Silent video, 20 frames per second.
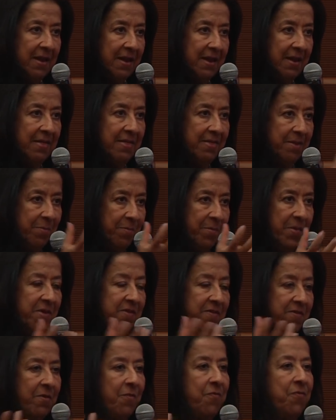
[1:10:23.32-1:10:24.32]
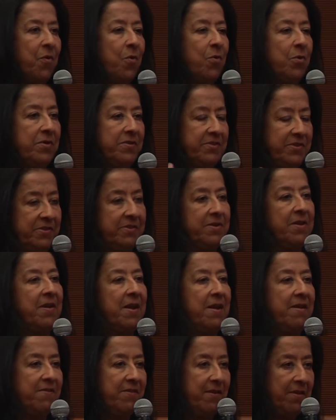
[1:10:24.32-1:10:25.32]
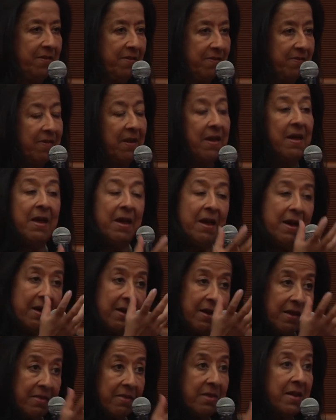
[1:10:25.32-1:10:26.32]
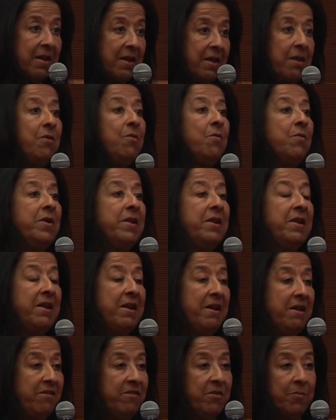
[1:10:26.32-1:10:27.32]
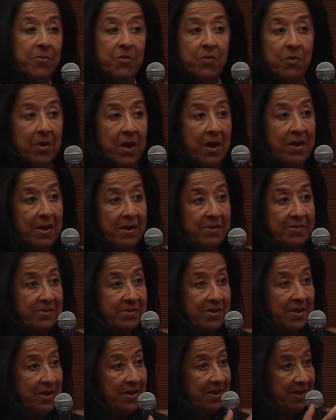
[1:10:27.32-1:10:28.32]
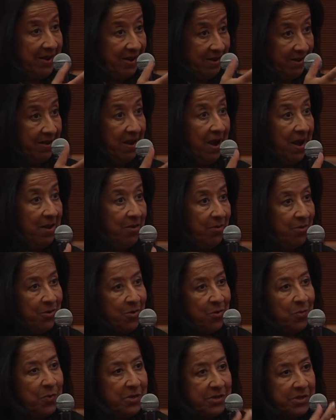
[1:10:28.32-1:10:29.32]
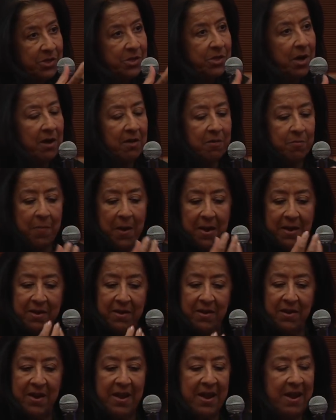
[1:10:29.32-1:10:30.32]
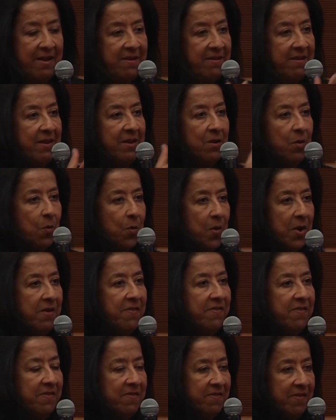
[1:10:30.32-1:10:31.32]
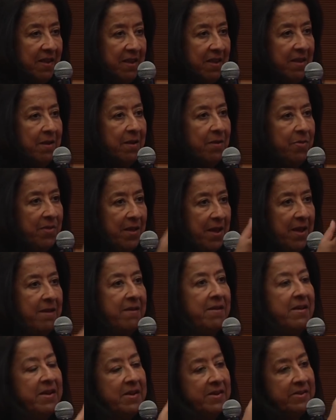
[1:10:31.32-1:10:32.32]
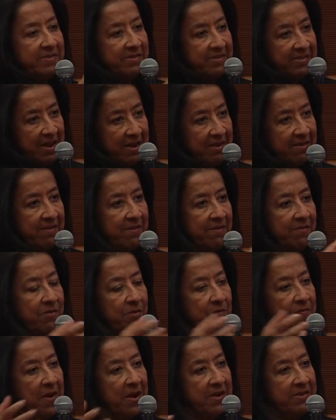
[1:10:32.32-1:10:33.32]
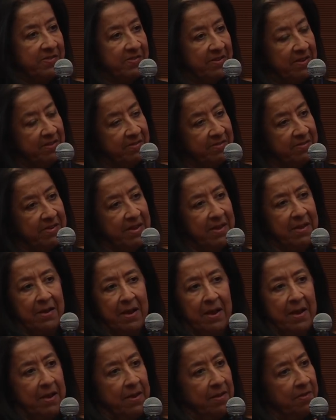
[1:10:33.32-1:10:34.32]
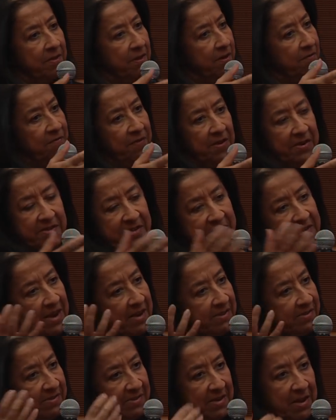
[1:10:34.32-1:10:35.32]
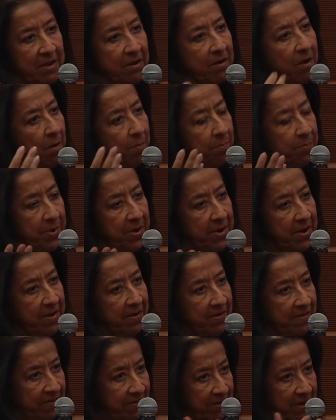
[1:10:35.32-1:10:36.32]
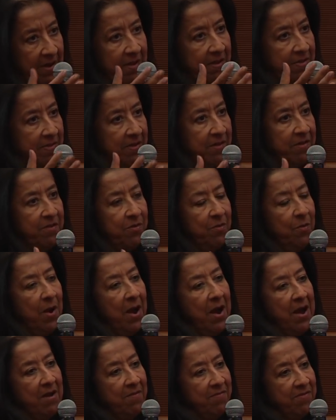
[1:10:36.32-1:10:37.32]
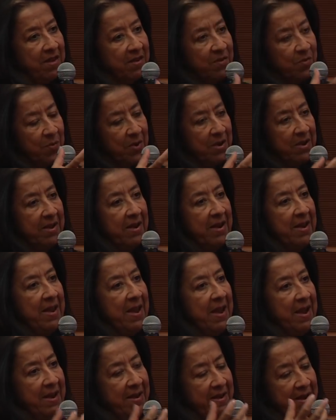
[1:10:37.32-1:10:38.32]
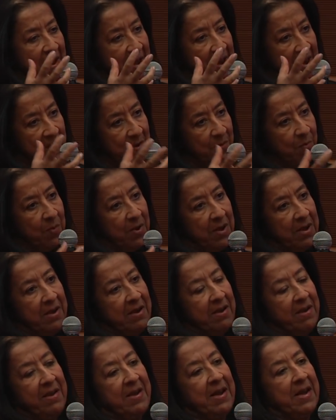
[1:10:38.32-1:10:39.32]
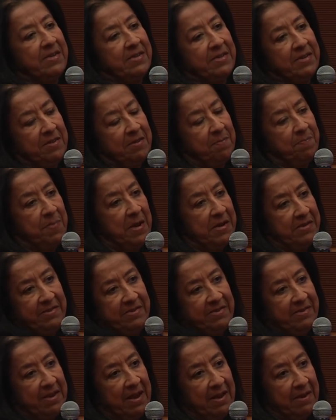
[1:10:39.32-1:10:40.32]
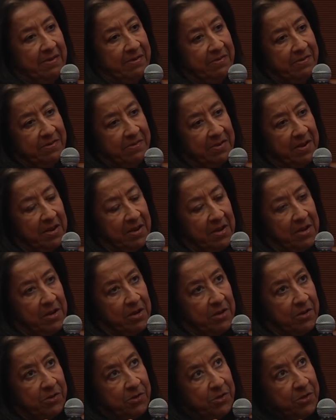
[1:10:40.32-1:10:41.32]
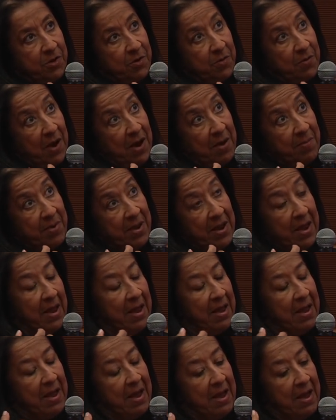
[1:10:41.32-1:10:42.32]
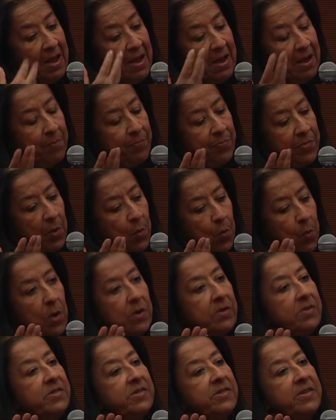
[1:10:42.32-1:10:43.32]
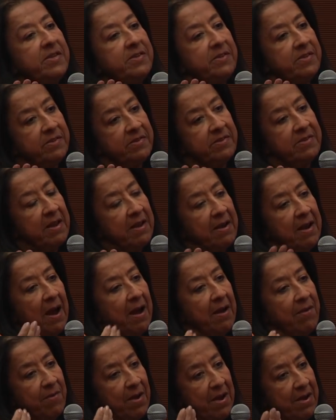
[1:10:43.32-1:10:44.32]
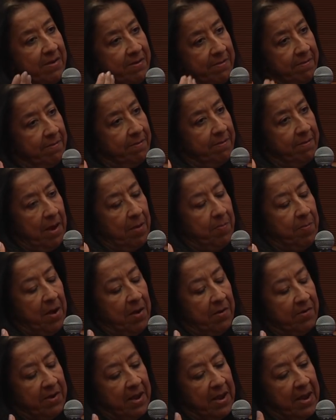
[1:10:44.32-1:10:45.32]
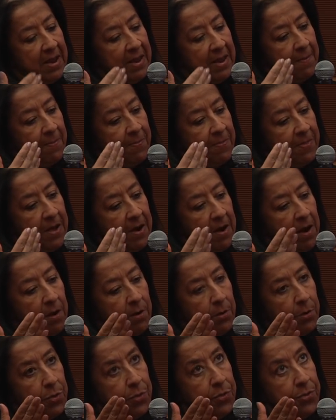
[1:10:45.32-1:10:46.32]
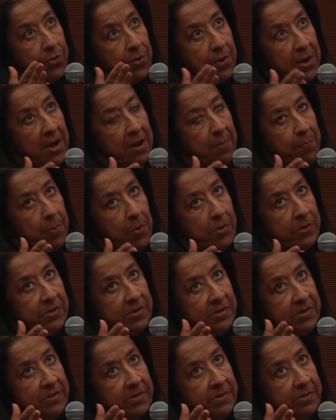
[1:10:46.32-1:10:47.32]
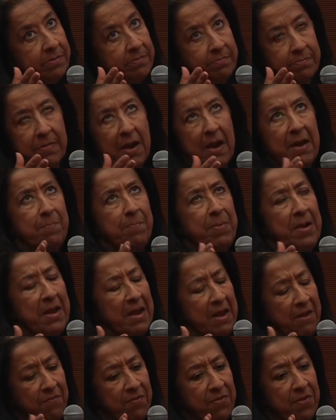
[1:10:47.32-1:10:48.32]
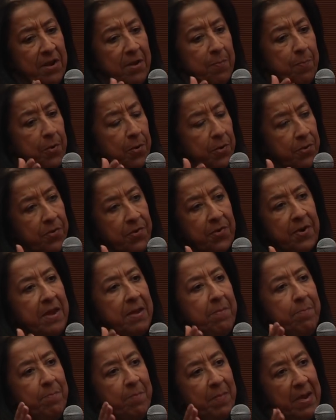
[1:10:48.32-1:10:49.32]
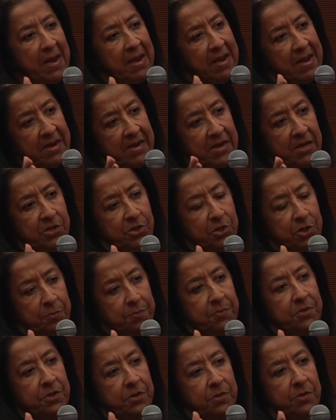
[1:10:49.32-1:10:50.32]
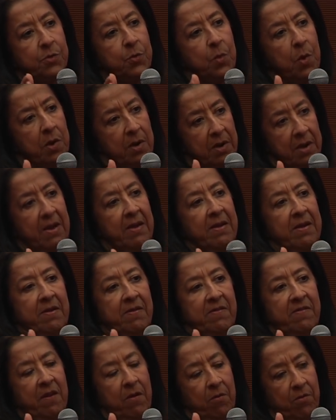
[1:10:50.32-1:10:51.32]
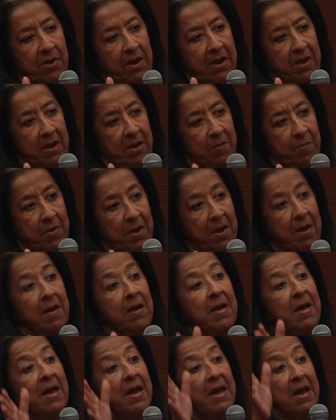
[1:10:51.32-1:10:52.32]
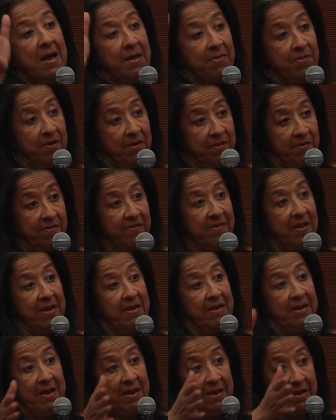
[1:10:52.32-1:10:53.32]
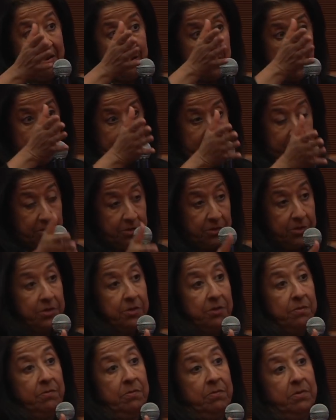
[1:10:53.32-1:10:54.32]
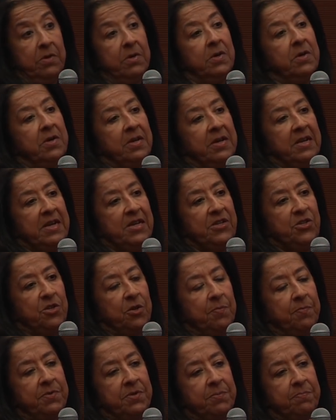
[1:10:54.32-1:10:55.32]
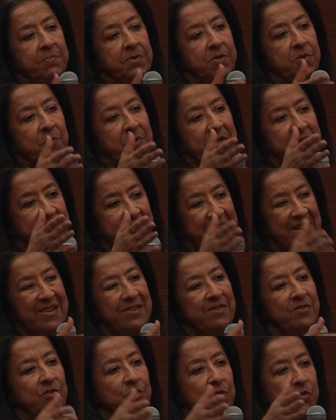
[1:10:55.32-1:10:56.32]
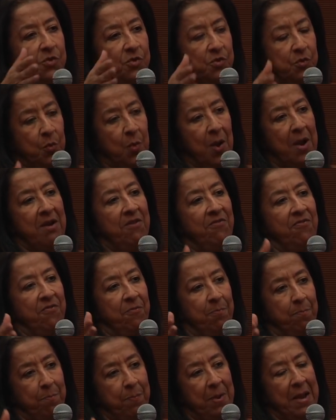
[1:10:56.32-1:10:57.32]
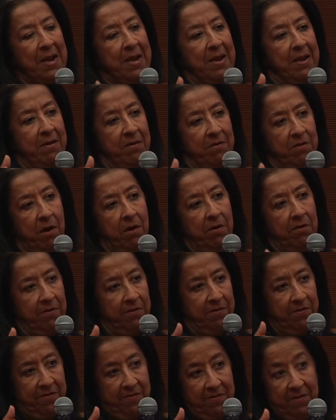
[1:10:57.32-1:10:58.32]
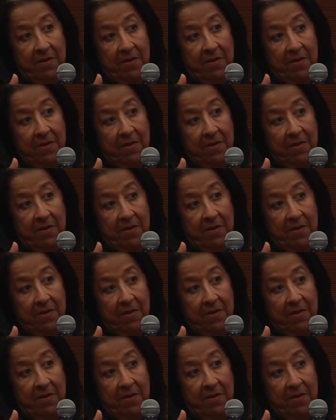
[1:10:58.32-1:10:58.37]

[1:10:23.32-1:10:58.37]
in the midst of all this craziness. And I think you in Egypt, you cannot, in Cairo, you will start by creating oases here and there, centers of excellence here. There are fantastic companies that you have that will create and will get the best talents. So, I mean, one statistic I read about, there are 3.3 million Egyptians working in Saudi Arabia, and they're sending to Egypt between $10 to $12 billion a